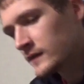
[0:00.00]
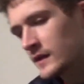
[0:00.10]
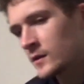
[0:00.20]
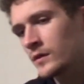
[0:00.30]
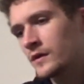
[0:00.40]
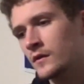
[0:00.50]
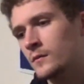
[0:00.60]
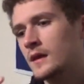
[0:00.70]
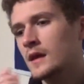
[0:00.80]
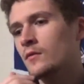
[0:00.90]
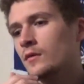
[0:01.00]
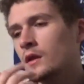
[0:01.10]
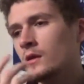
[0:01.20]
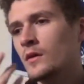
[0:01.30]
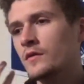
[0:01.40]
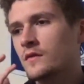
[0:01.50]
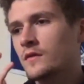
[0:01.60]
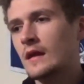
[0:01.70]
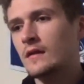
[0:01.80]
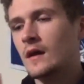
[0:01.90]
did with him, he really wasn't
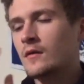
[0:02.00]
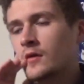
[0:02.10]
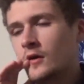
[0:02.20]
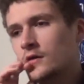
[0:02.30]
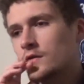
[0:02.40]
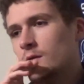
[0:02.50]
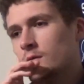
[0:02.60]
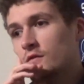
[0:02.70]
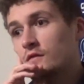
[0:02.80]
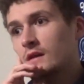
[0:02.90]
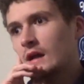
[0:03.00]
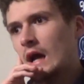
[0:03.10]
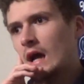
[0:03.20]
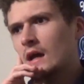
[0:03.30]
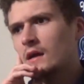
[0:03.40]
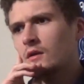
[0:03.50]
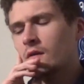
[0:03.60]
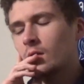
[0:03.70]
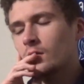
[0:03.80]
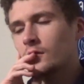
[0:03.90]
that down-to-earth. He was just a guy, you know,
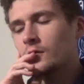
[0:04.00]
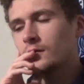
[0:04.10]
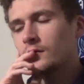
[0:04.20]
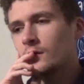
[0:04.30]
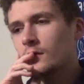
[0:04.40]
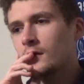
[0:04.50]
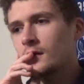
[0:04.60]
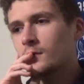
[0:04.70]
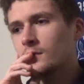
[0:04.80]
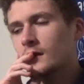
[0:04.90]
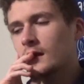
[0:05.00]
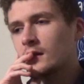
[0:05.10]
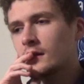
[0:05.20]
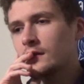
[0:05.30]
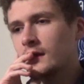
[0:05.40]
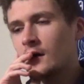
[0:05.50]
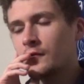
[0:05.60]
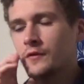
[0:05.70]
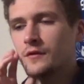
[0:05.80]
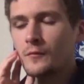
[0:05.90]
that owned a thrift store, and was kind of like the
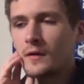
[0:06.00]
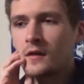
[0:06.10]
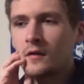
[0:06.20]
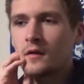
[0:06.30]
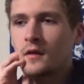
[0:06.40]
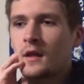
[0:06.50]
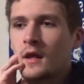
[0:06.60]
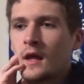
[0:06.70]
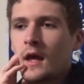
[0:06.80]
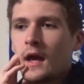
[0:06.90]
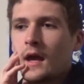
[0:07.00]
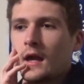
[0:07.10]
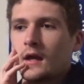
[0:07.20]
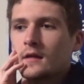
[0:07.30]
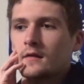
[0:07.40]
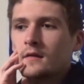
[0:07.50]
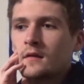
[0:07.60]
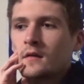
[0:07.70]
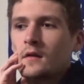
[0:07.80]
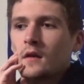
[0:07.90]
Alfred, the Red Hood, and
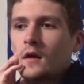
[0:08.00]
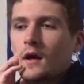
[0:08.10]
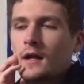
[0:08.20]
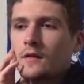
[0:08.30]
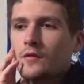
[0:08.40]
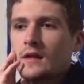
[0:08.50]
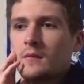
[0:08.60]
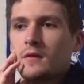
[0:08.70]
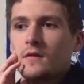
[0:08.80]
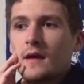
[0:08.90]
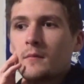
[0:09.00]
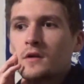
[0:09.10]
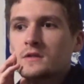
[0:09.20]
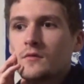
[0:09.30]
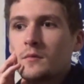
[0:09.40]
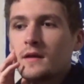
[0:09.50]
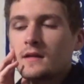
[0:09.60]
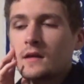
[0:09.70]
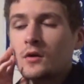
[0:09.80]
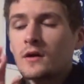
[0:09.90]
I didn't think he'd be that much of a big
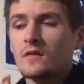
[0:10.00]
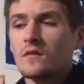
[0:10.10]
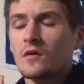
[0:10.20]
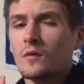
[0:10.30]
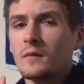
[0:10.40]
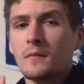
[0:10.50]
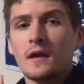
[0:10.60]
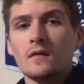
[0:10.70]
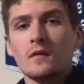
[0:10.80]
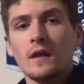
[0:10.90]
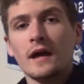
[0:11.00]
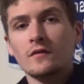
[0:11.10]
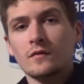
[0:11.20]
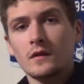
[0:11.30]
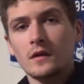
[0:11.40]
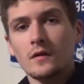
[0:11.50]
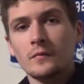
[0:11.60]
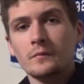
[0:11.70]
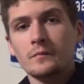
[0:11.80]
deal until we made the last video.